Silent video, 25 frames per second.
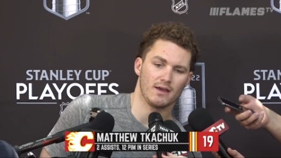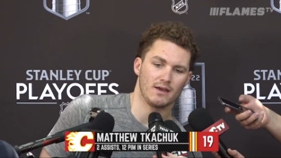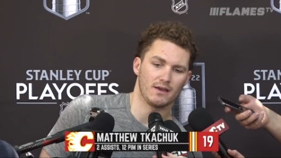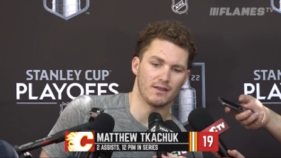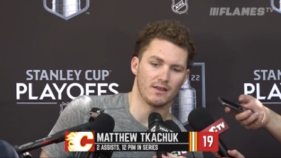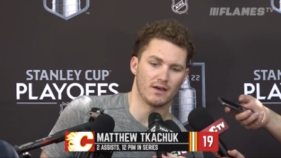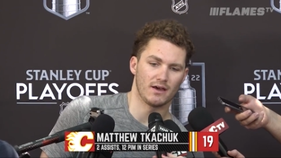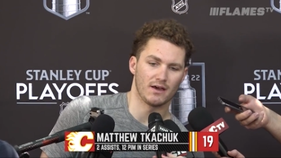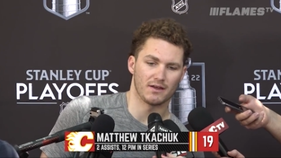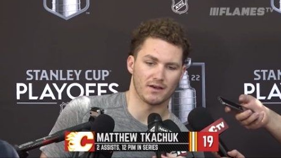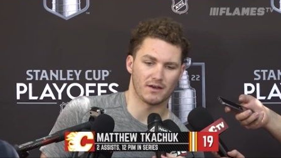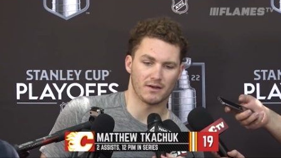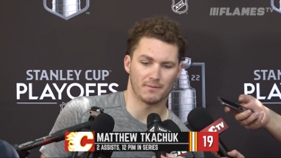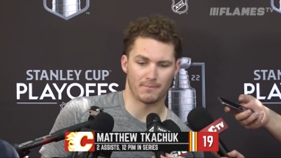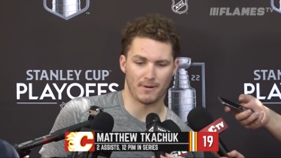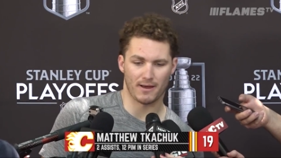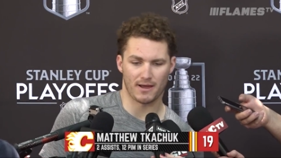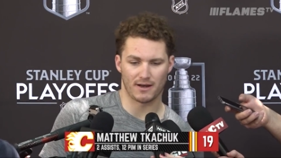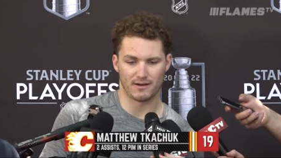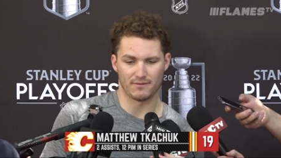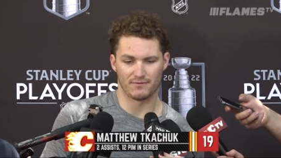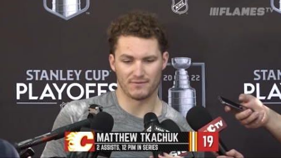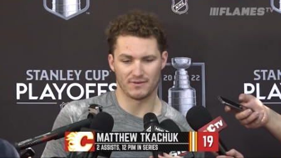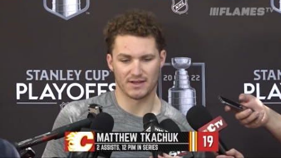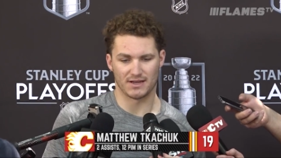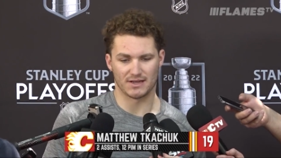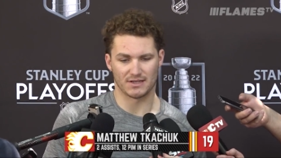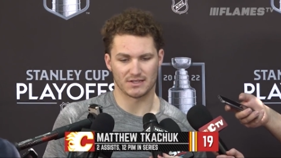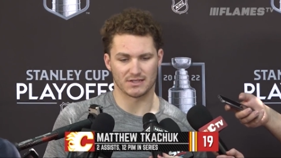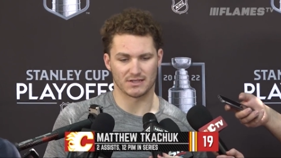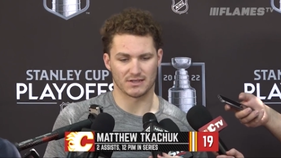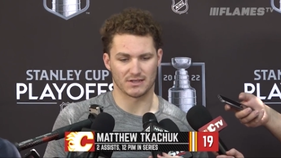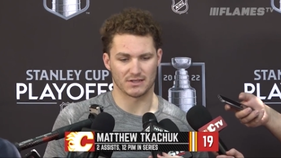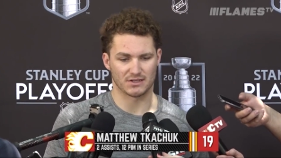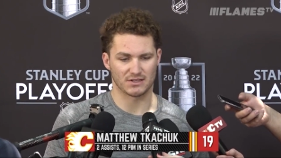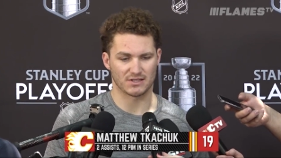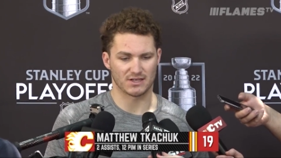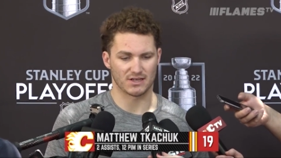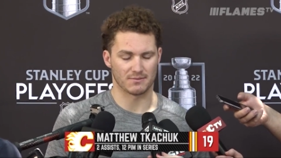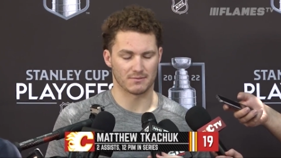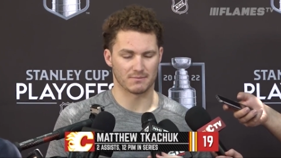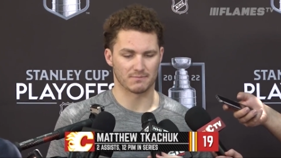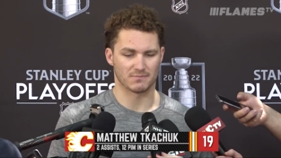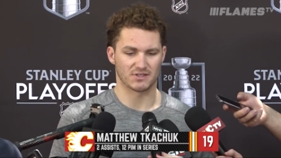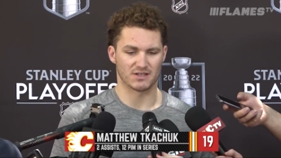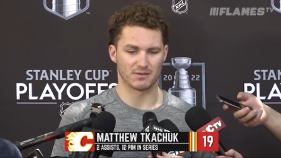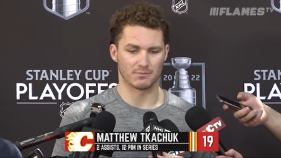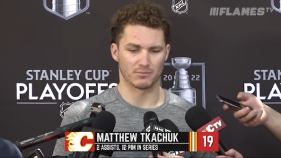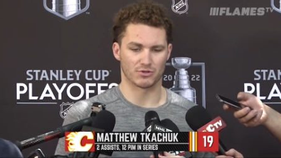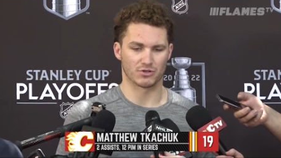the competitiveness and the
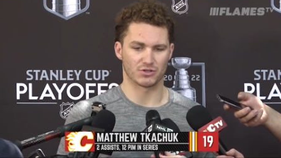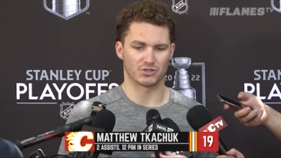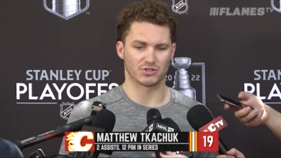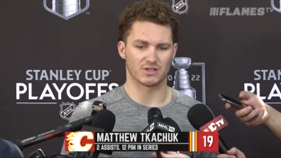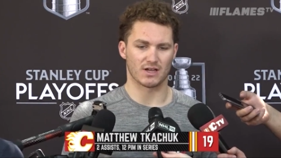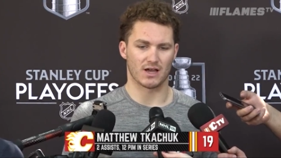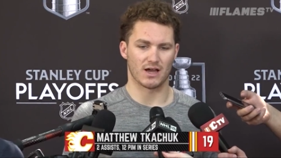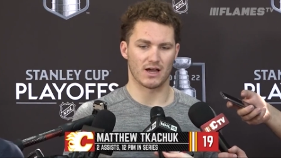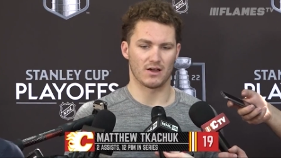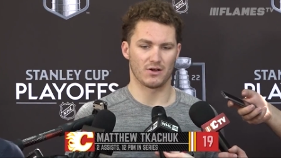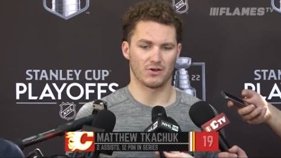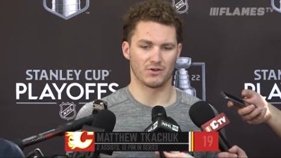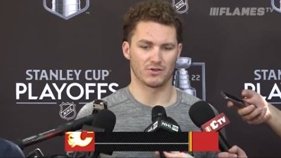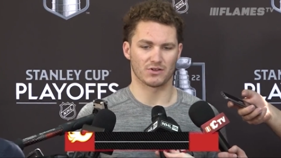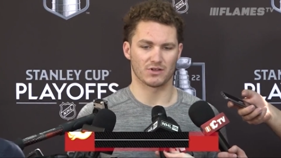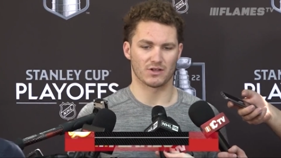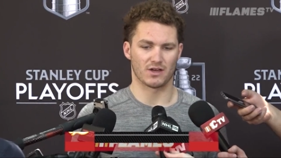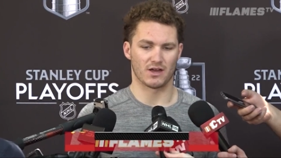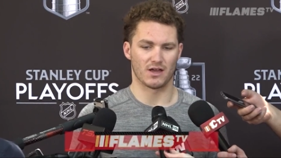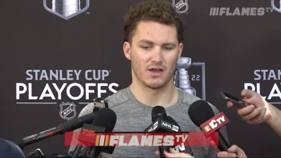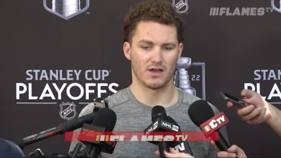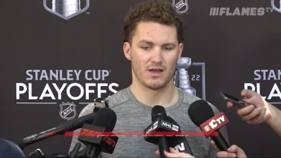similar styles